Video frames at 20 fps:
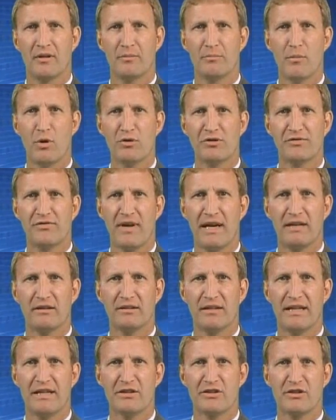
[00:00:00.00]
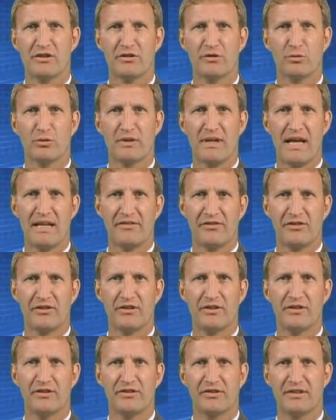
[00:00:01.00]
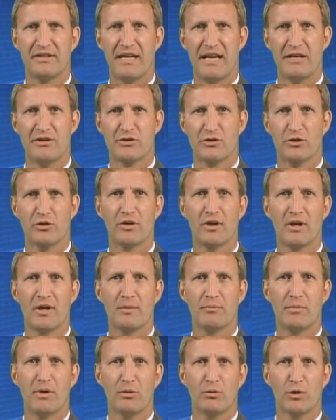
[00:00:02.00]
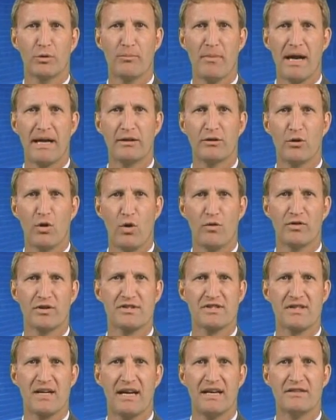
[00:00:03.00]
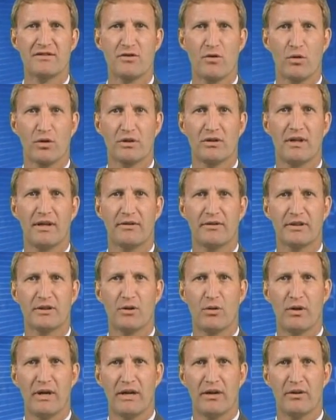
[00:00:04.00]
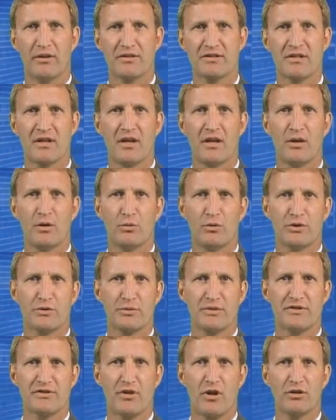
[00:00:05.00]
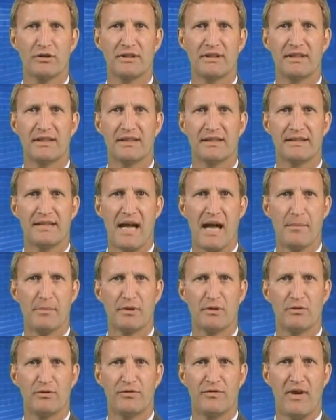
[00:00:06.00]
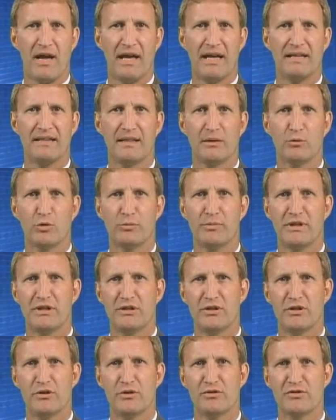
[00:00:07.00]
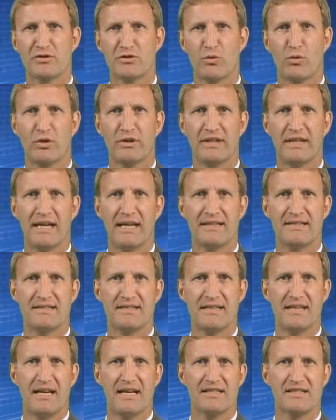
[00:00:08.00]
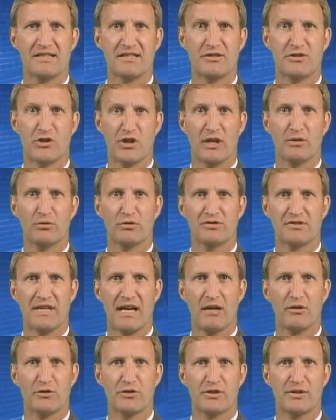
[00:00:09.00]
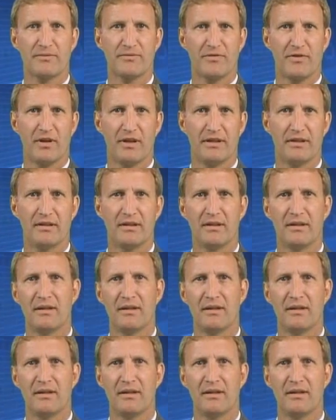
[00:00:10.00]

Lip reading: Most violations were not serious in nature, but were minor oversights or clerical errors, which resulted in a nominal fine that will be used toward the NCAA General Scholarship Fund.